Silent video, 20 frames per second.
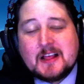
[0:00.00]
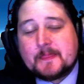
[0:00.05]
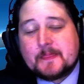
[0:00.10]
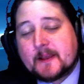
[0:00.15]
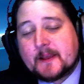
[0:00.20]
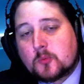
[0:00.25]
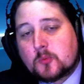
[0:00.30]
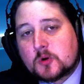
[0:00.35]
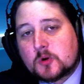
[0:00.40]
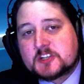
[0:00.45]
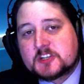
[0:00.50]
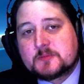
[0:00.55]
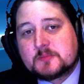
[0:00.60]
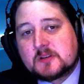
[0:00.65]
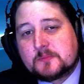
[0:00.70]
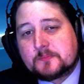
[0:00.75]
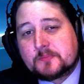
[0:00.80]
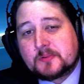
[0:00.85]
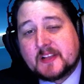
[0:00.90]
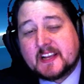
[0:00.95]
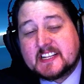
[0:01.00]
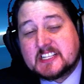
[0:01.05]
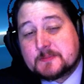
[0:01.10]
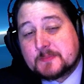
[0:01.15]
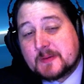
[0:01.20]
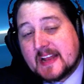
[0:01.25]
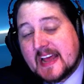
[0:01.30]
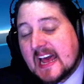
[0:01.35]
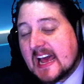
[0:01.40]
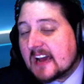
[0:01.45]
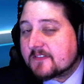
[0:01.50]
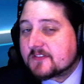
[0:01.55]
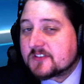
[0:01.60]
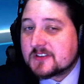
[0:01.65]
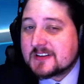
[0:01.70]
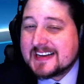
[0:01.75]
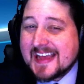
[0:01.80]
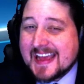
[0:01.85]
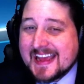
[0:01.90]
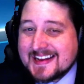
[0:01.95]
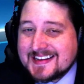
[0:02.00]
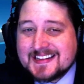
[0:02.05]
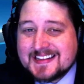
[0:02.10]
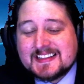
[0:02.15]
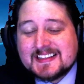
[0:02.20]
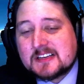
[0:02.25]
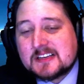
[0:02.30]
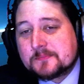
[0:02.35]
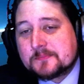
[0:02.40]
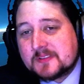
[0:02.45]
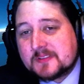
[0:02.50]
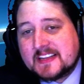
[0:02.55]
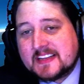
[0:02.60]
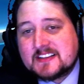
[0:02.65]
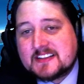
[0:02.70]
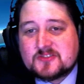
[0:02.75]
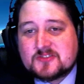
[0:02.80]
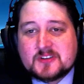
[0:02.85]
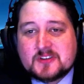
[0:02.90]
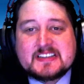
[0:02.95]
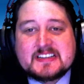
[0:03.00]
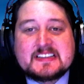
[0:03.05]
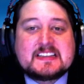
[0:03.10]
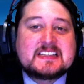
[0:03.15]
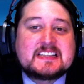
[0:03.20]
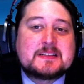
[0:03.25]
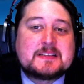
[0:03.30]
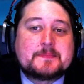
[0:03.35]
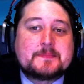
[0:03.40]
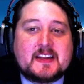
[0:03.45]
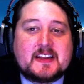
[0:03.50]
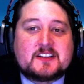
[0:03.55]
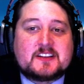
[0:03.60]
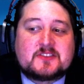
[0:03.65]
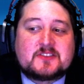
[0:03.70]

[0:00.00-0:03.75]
There were some complaints, but after it ended, the complaints sort of dissipated.